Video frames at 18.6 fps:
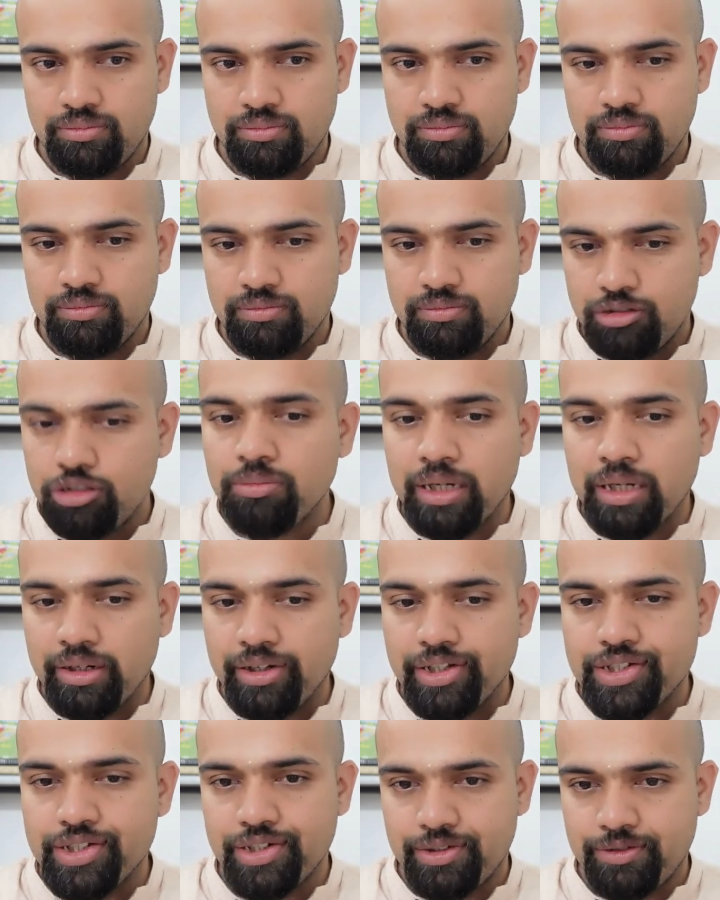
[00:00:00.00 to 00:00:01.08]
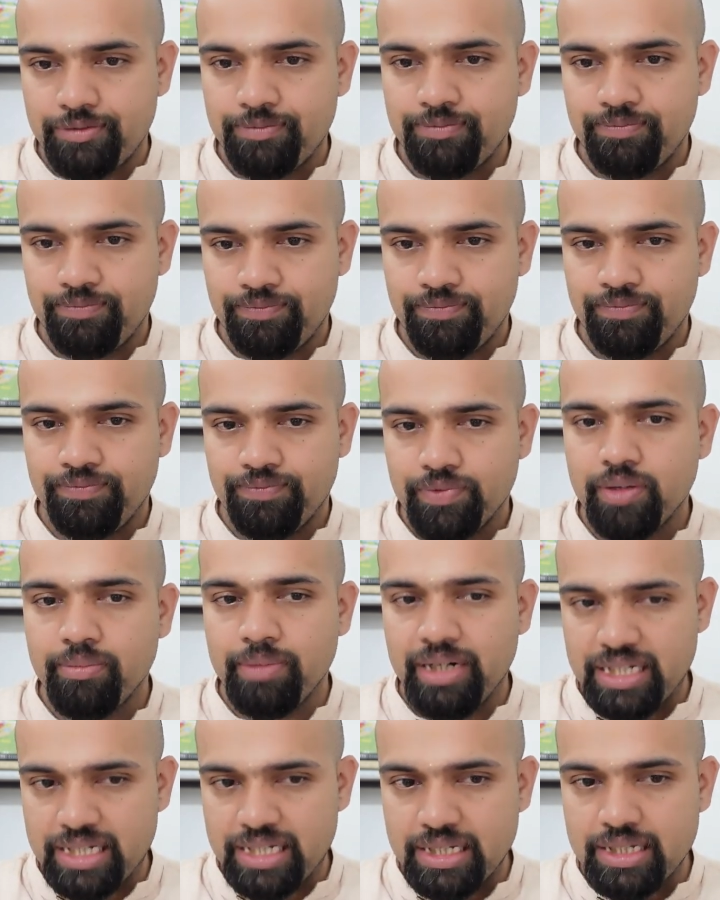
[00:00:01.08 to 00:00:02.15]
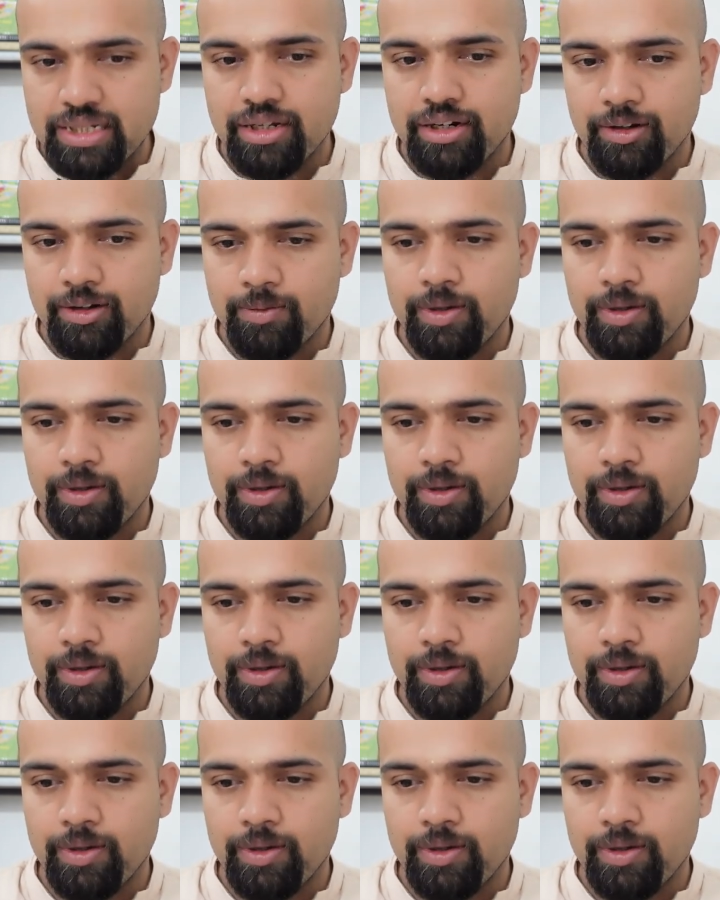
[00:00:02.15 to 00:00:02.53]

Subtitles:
to manage it. Medicines are required.